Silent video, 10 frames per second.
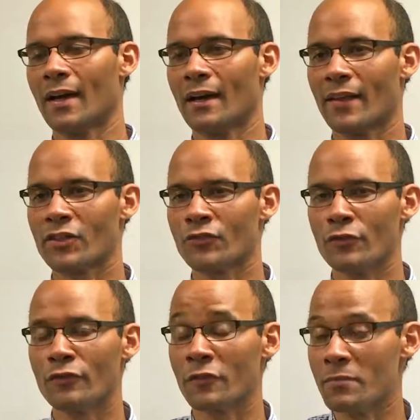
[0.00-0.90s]
That's
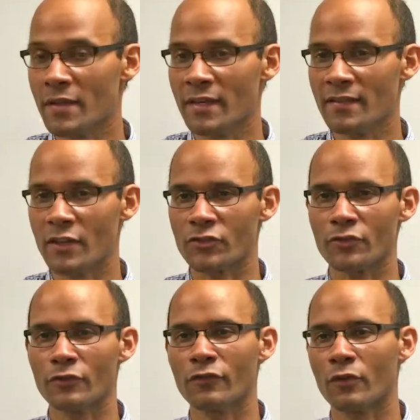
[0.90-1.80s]
true for me, that's
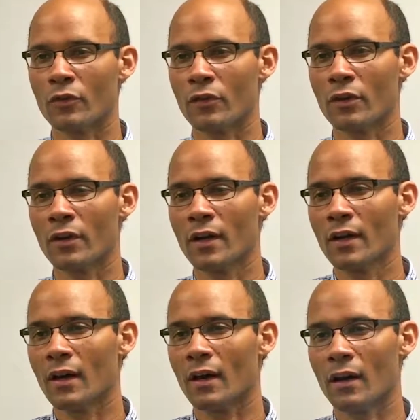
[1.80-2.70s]
true for
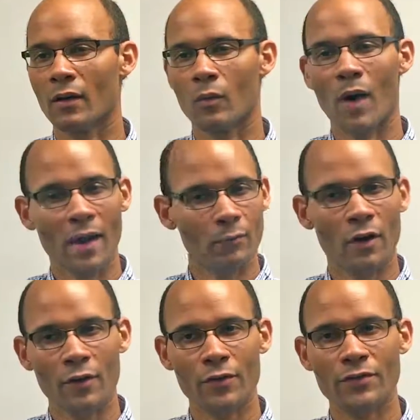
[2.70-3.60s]
white
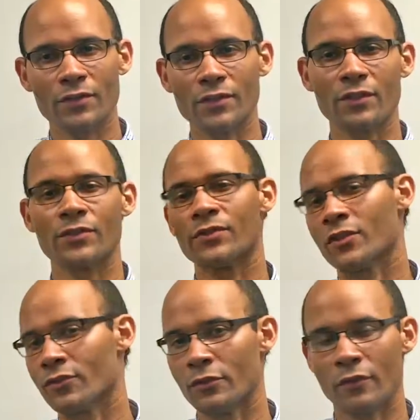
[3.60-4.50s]
brothers and sisters,
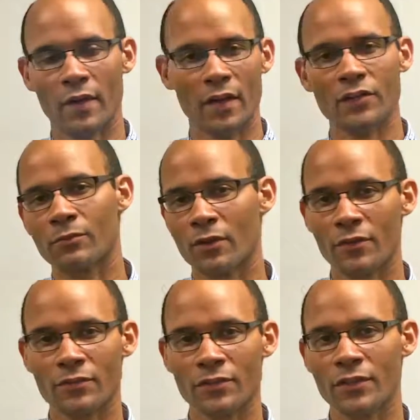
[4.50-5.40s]
that's true for Asian
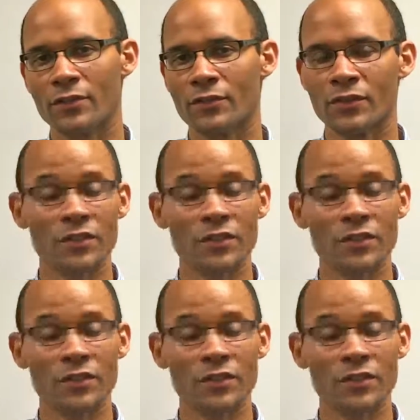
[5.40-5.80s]
brothers and sisters.